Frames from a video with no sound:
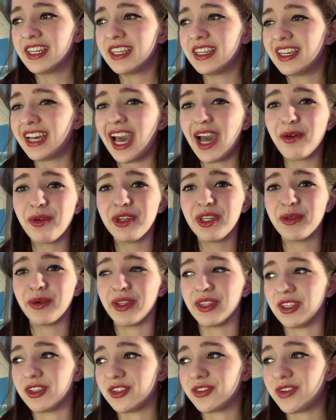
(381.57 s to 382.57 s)
How are you
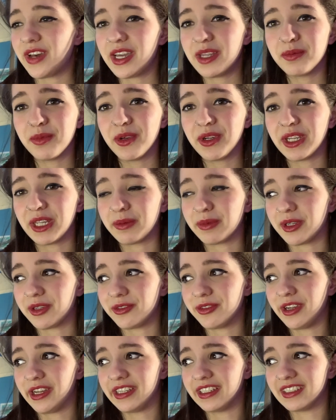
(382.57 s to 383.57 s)
on this fine morning, my
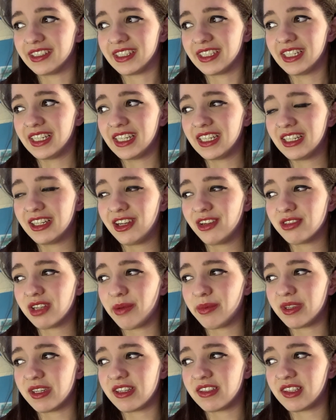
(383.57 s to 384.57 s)
friend?"
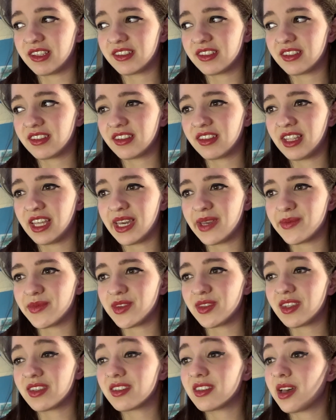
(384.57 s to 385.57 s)
Heremedes exclaims
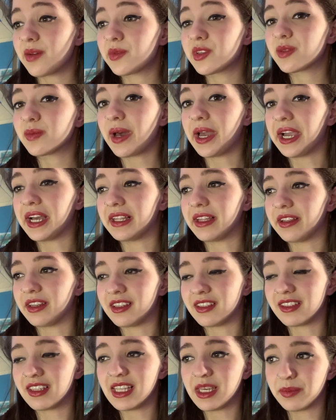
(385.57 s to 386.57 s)
with a soft smile on
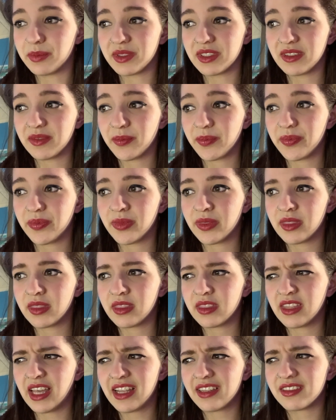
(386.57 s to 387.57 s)
his lips.
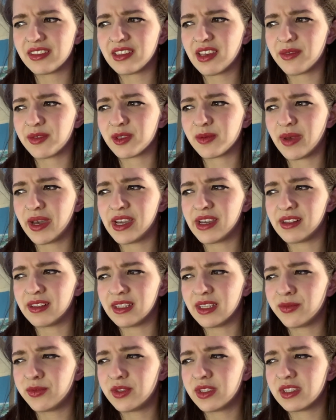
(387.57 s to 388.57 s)
That soft smile
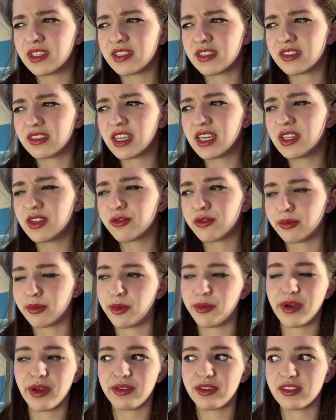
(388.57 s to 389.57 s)
lifted the skin from
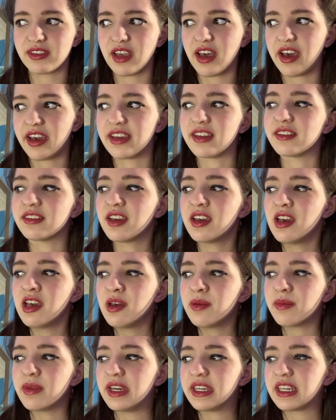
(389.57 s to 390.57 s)
around his eyes,
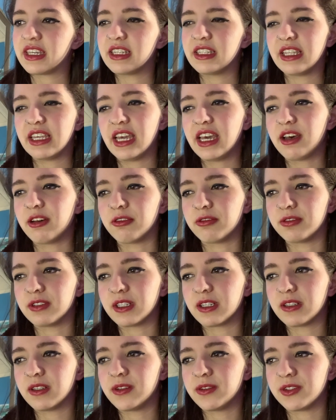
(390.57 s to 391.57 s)
making the elf
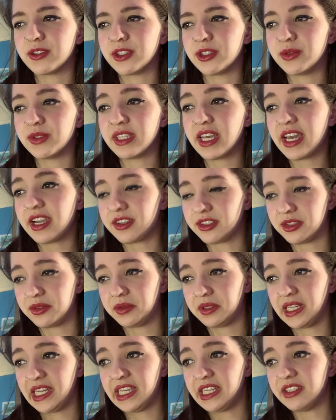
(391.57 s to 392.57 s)
look closer to his
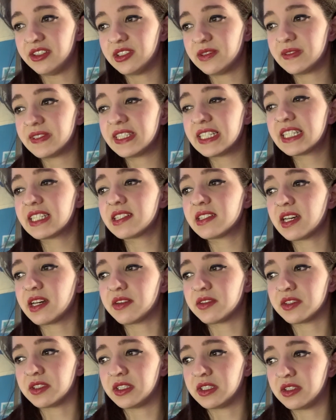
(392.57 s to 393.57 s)
actual age of
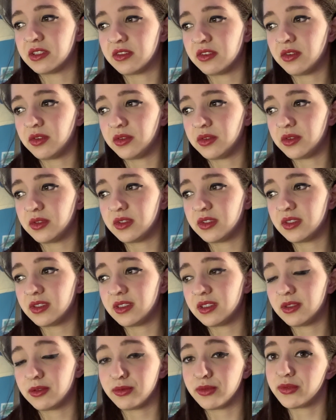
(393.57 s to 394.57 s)
6,000 years old,
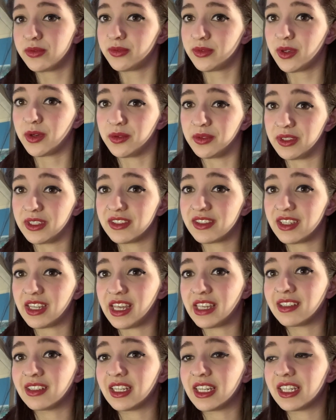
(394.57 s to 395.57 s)
if only
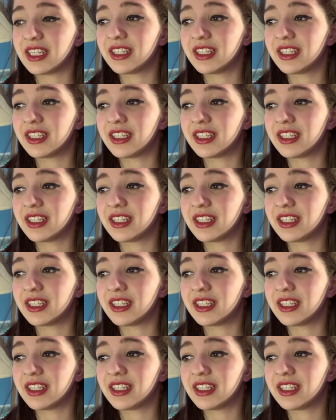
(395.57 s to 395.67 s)
slightly.